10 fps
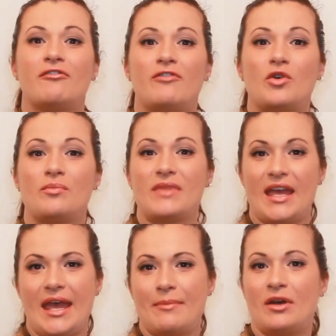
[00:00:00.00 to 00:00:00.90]
form the
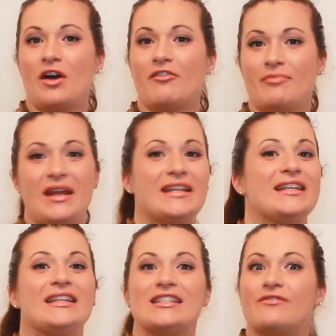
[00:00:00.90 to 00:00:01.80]
habit of making
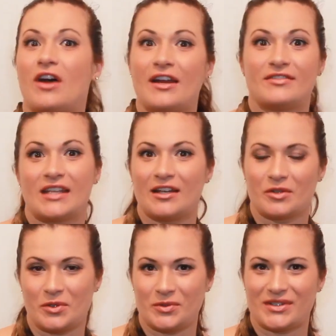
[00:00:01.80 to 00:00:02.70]
at least 5 sale
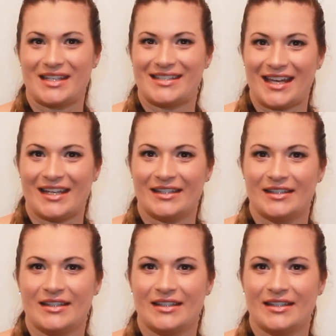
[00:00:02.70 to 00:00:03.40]
calls a day.